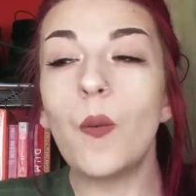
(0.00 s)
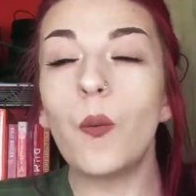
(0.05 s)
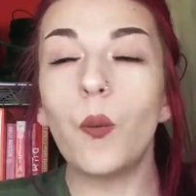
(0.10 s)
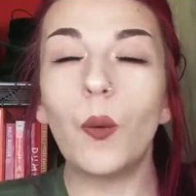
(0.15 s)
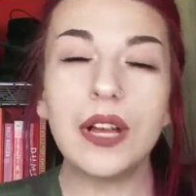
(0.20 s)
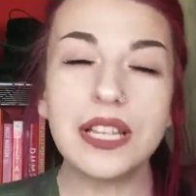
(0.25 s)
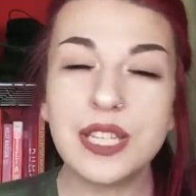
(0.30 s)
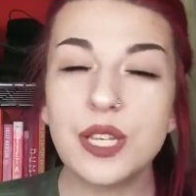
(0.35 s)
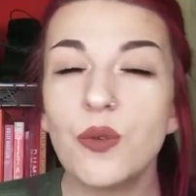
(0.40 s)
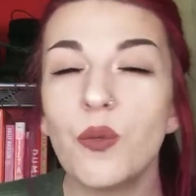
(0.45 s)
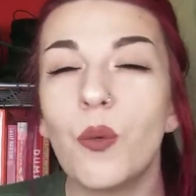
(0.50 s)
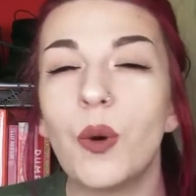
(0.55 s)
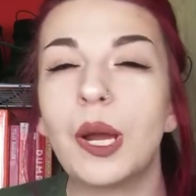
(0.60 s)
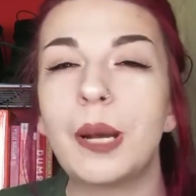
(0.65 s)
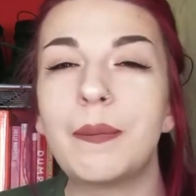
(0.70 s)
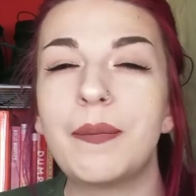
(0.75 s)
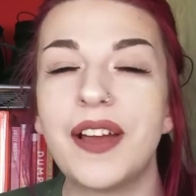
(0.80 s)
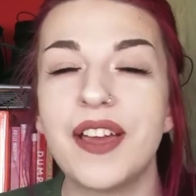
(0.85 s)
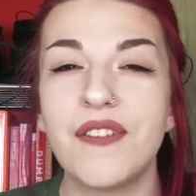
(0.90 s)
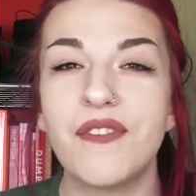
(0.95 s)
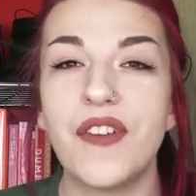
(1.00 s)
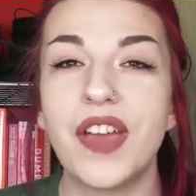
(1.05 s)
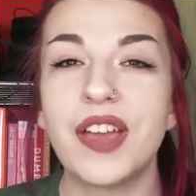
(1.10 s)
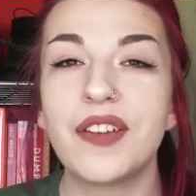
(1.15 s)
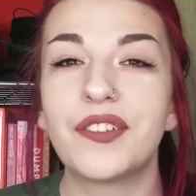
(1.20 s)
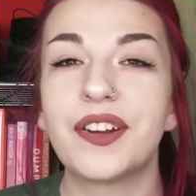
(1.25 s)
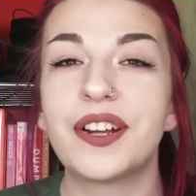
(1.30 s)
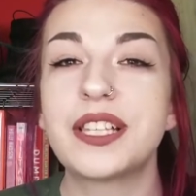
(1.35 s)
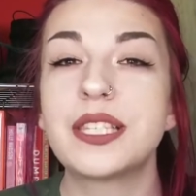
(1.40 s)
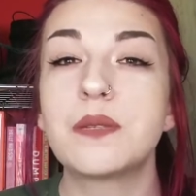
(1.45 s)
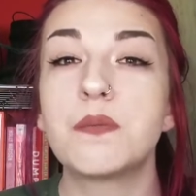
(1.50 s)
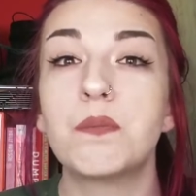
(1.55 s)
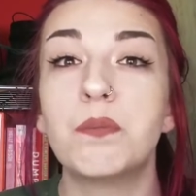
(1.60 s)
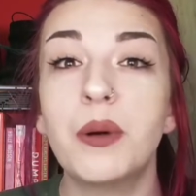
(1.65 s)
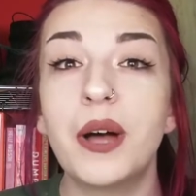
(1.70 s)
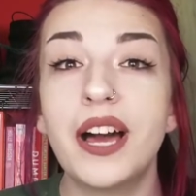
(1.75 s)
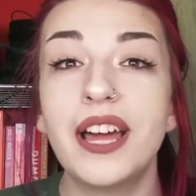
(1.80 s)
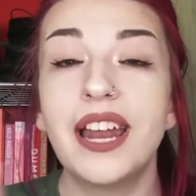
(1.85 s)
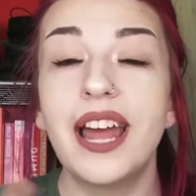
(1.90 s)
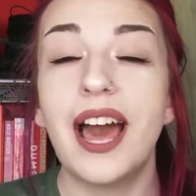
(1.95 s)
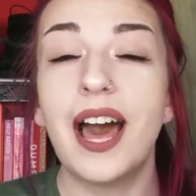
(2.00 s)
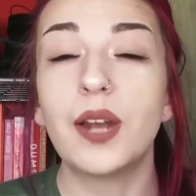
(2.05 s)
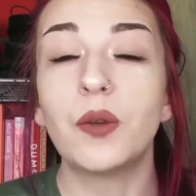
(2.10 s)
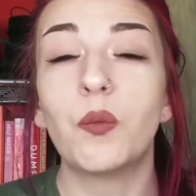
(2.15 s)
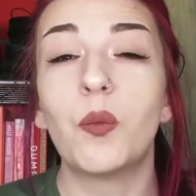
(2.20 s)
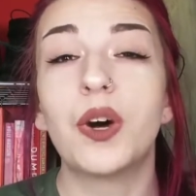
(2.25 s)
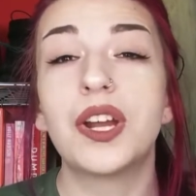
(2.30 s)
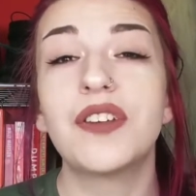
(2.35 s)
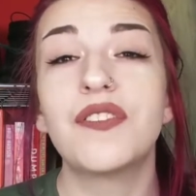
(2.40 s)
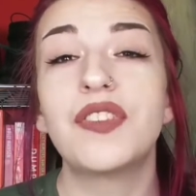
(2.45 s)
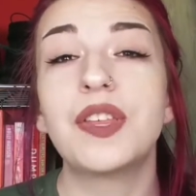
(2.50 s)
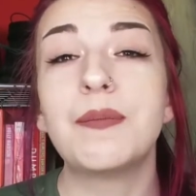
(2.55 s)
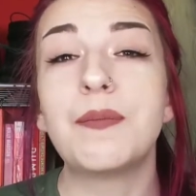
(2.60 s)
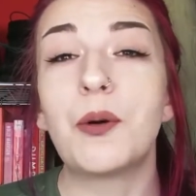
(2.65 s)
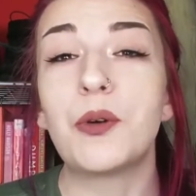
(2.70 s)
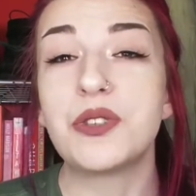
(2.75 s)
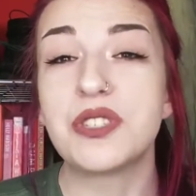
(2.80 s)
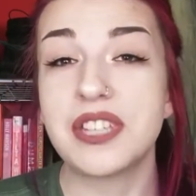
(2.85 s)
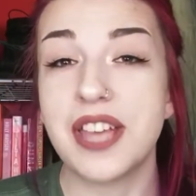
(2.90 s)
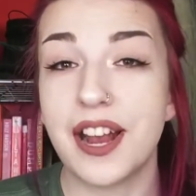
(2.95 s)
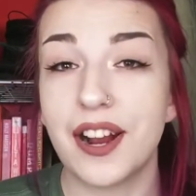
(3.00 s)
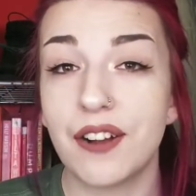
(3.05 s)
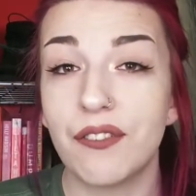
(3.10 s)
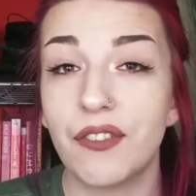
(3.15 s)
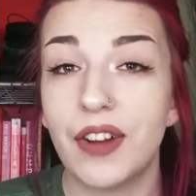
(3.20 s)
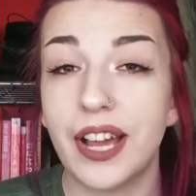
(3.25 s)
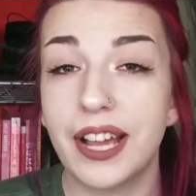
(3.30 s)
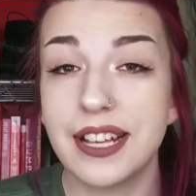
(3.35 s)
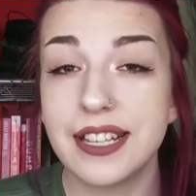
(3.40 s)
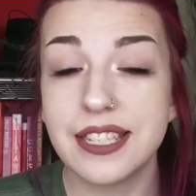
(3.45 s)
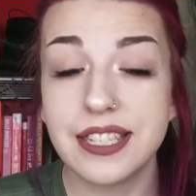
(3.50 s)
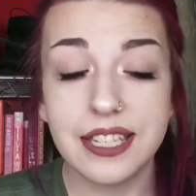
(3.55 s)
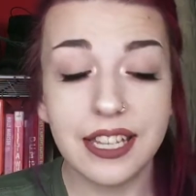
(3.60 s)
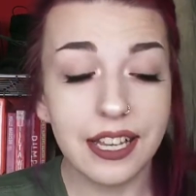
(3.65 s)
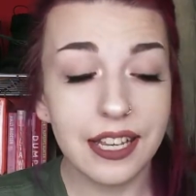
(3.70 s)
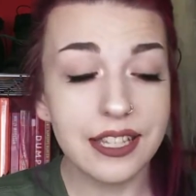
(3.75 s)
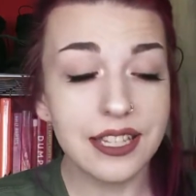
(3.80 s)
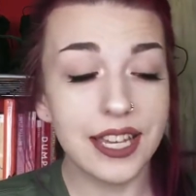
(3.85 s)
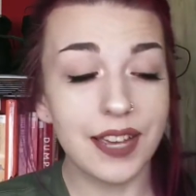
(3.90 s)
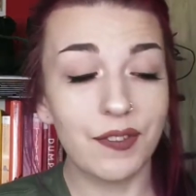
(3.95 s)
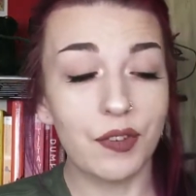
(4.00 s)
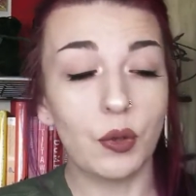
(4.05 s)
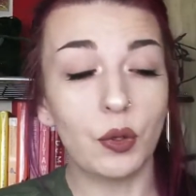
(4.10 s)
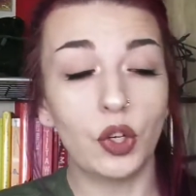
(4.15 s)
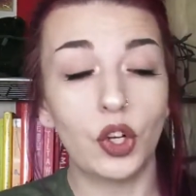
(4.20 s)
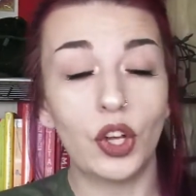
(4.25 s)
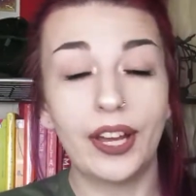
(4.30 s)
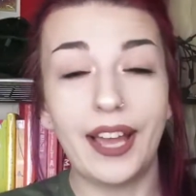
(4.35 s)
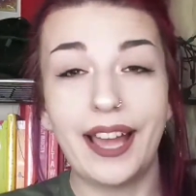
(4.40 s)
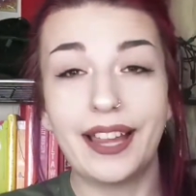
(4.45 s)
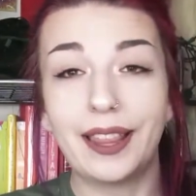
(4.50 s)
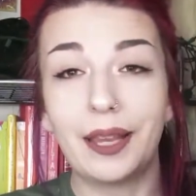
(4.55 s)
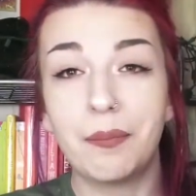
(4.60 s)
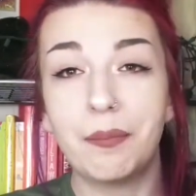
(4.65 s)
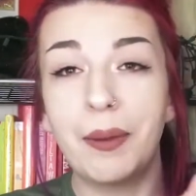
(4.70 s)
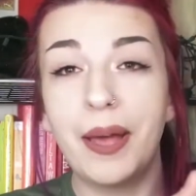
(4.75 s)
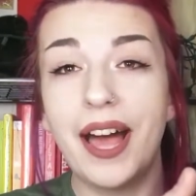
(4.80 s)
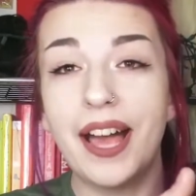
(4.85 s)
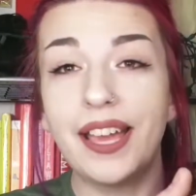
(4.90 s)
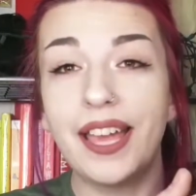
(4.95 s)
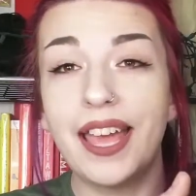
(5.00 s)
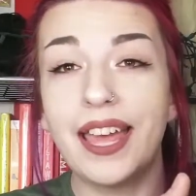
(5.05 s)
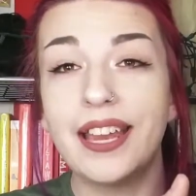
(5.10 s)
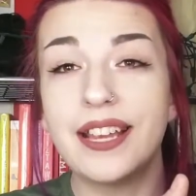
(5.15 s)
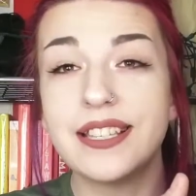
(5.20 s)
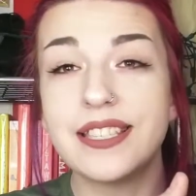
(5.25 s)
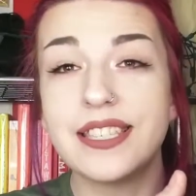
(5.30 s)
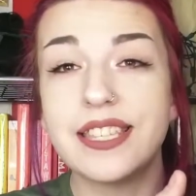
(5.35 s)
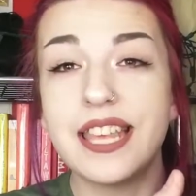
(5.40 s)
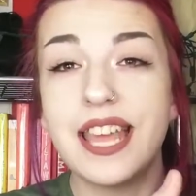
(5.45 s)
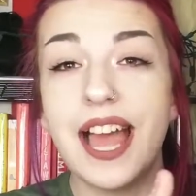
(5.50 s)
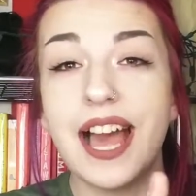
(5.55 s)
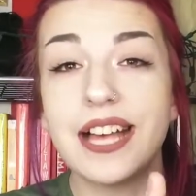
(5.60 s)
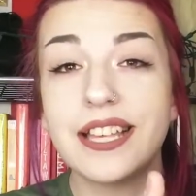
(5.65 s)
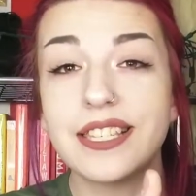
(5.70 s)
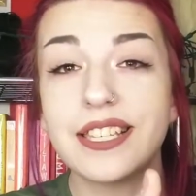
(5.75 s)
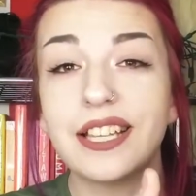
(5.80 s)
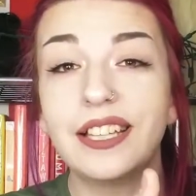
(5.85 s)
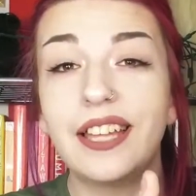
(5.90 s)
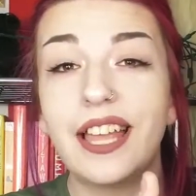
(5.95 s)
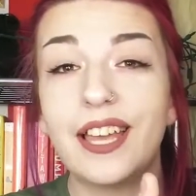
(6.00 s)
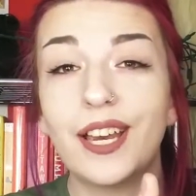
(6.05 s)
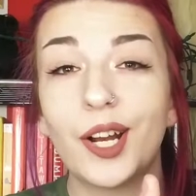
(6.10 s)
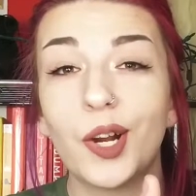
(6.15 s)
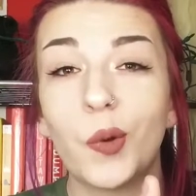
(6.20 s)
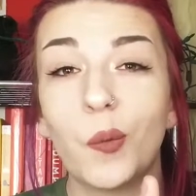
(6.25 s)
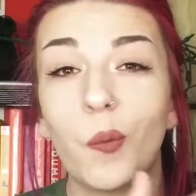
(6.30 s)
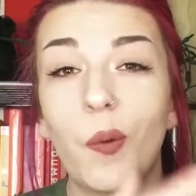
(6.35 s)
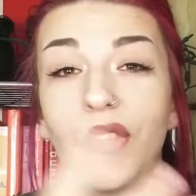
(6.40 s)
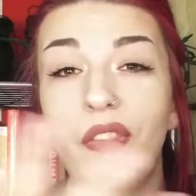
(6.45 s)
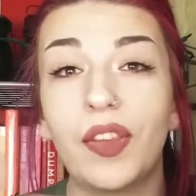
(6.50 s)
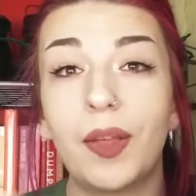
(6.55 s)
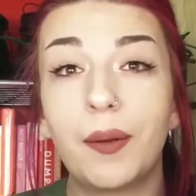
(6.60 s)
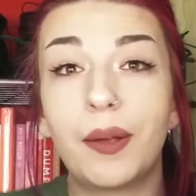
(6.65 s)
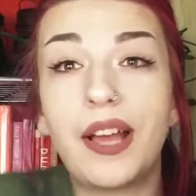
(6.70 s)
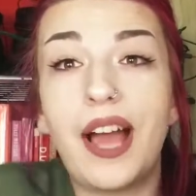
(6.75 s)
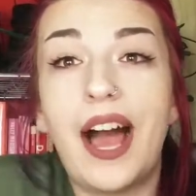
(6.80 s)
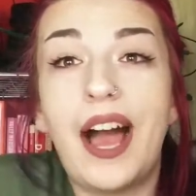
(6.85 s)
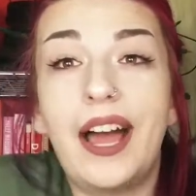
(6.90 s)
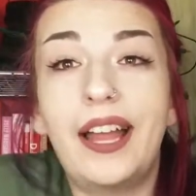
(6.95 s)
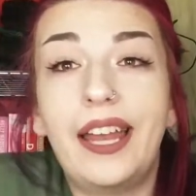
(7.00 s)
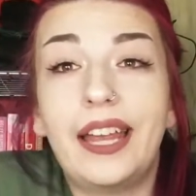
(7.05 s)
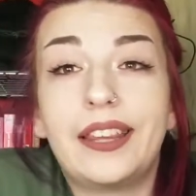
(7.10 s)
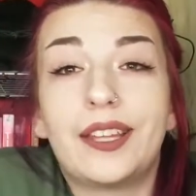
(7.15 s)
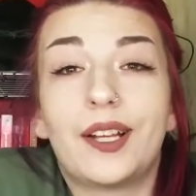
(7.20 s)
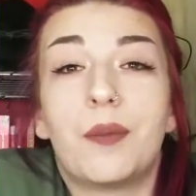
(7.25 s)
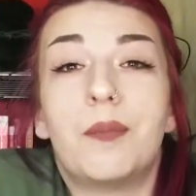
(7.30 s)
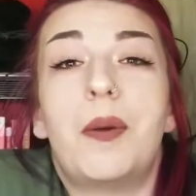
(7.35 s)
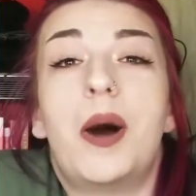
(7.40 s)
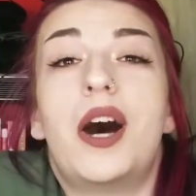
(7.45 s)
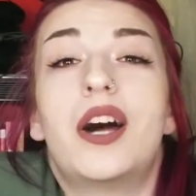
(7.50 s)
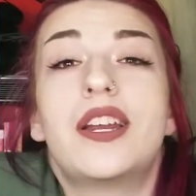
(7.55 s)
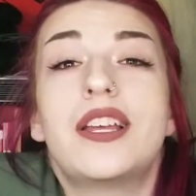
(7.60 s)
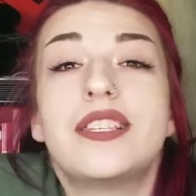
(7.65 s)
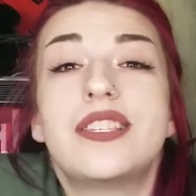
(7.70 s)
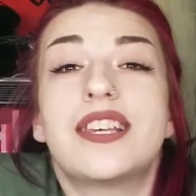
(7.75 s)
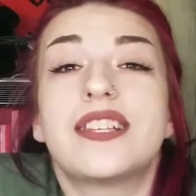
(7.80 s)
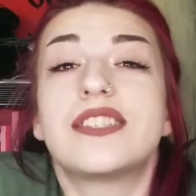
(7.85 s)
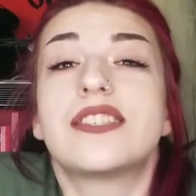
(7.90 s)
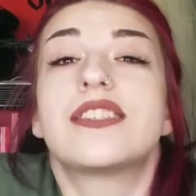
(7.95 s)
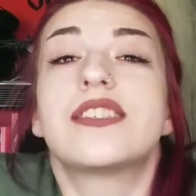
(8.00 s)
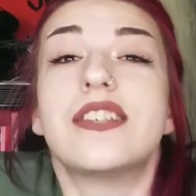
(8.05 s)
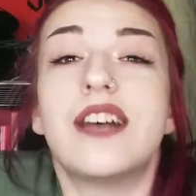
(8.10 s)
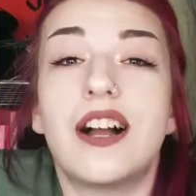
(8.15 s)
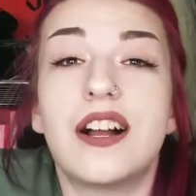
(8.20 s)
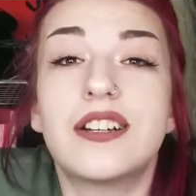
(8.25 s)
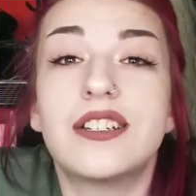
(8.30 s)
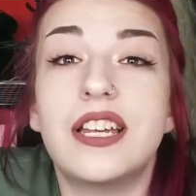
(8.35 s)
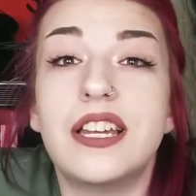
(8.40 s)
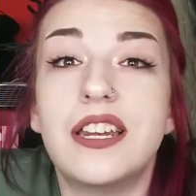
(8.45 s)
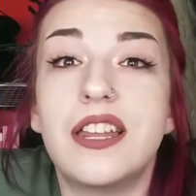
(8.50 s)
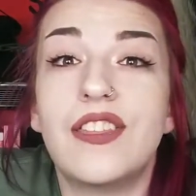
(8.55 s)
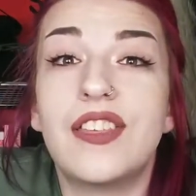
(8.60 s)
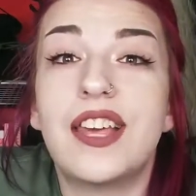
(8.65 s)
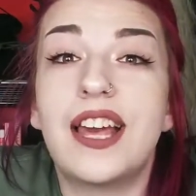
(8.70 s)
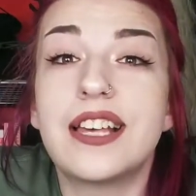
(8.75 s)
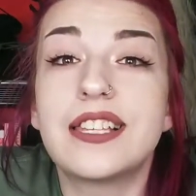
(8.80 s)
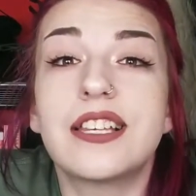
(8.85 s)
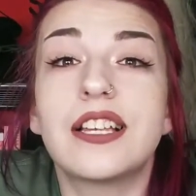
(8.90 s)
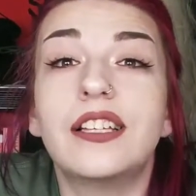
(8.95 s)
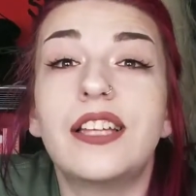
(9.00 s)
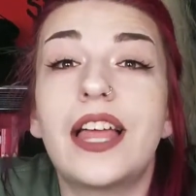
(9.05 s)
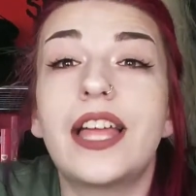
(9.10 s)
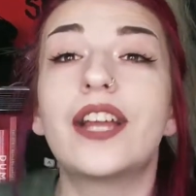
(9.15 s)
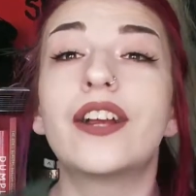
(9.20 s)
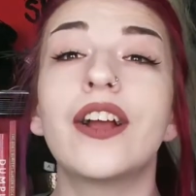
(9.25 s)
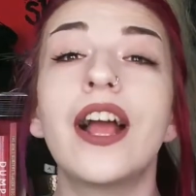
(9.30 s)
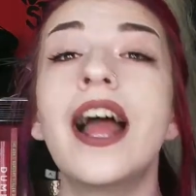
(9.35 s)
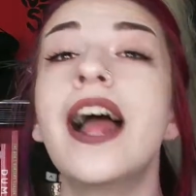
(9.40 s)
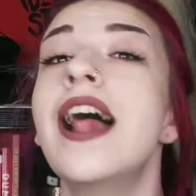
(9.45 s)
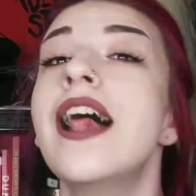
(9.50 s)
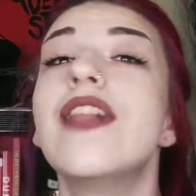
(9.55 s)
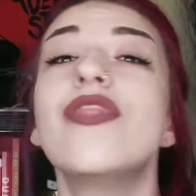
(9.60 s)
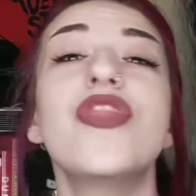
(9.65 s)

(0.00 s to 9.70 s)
Wasn't one of my favorites, but had one of the most terrifying scenes. If you look at the back, it is the escalator when the guy, like their bodies get sucked into the escalator.